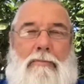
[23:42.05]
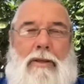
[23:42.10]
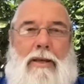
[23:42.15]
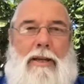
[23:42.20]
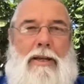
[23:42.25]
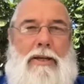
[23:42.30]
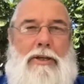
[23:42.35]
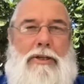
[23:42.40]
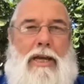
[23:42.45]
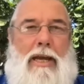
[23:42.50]

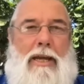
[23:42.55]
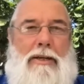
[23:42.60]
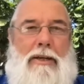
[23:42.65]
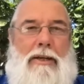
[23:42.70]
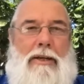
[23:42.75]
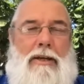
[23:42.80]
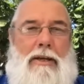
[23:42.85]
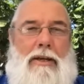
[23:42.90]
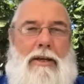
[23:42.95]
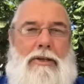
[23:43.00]
and he said,
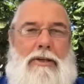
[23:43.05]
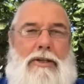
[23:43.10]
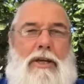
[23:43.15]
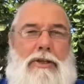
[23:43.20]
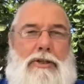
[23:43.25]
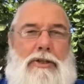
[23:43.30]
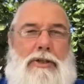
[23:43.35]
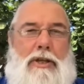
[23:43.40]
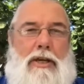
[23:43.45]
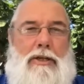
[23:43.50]
is
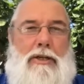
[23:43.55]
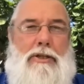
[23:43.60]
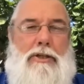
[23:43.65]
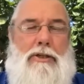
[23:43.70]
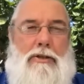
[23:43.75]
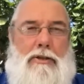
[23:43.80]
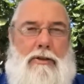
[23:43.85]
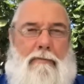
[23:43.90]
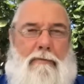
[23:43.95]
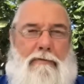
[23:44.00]
this
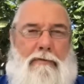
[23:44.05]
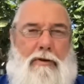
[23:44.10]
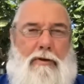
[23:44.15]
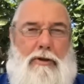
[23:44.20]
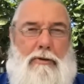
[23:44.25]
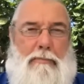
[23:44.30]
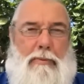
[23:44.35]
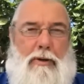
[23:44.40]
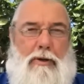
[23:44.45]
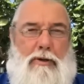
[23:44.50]
the
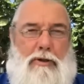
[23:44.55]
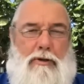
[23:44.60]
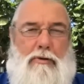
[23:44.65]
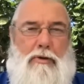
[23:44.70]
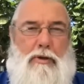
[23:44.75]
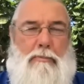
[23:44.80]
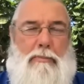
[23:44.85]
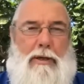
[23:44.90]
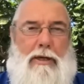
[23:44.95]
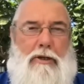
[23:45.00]
first person
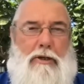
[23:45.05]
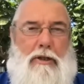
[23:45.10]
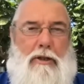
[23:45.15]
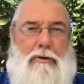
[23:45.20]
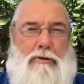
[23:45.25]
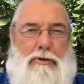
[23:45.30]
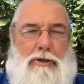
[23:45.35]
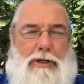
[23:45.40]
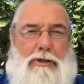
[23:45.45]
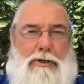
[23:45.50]
who speaks
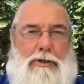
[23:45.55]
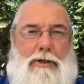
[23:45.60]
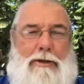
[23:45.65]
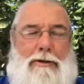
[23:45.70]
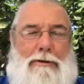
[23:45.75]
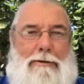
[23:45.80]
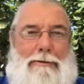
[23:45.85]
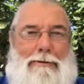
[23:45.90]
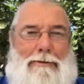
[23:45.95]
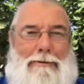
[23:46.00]
loses?
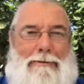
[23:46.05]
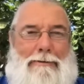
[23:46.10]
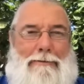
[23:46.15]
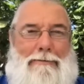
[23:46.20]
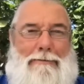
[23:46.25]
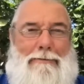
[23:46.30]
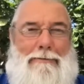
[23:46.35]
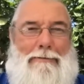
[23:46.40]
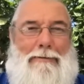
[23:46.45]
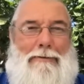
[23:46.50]

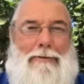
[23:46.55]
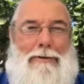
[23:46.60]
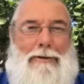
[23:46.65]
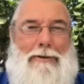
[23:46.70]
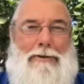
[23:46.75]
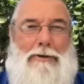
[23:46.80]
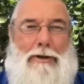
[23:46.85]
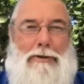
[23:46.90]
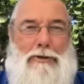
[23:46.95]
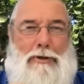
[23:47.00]

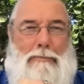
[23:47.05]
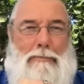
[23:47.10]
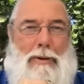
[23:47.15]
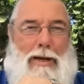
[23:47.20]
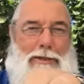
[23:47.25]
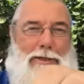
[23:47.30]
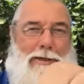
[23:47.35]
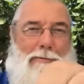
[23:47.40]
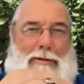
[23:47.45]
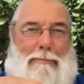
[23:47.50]
So I just
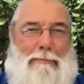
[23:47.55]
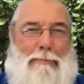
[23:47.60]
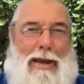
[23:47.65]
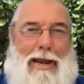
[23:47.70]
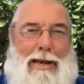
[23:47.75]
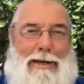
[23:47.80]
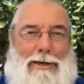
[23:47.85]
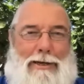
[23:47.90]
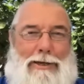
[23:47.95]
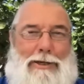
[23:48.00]
passed him the
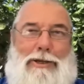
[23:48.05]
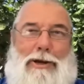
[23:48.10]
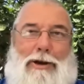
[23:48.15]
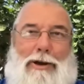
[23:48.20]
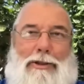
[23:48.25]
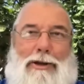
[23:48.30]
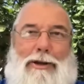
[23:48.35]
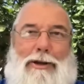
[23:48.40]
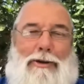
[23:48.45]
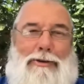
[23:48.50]
pen and he
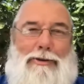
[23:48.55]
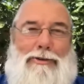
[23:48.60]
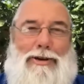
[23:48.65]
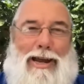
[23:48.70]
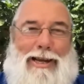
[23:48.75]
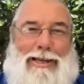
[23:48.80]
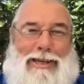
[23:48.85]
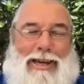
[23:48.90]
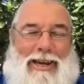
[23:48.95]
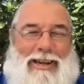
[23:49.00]
signed the
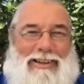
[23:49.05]
contract.